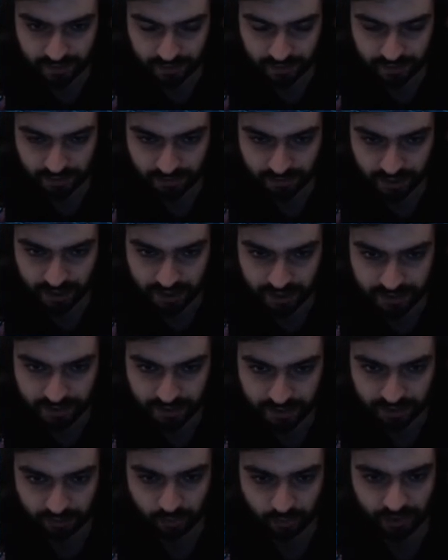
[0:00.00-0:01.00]
It takes,
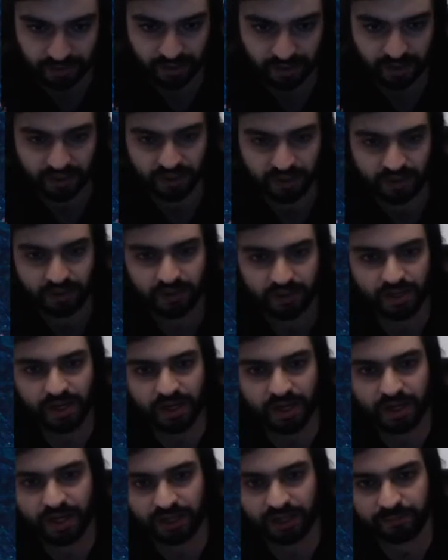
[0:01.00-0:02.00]
and we take here,
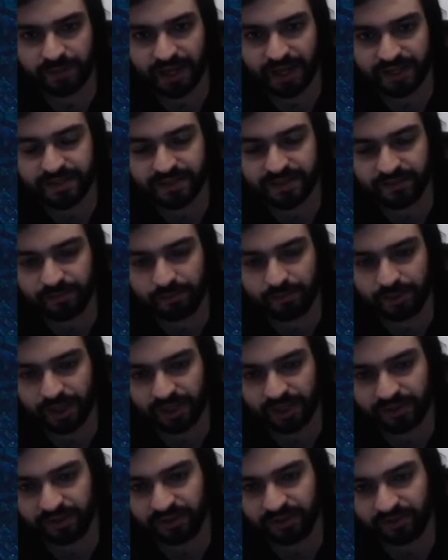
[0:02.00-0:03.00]
and black is
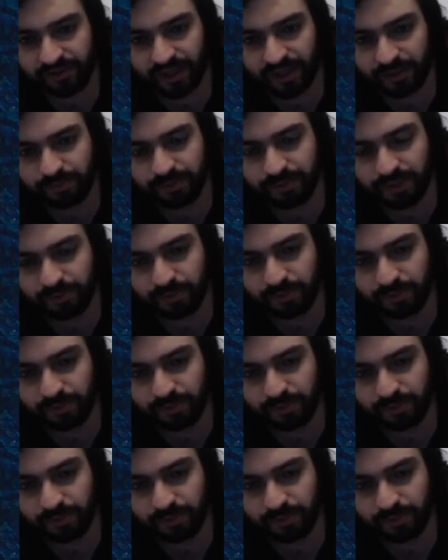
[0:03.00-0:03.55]
behind the development.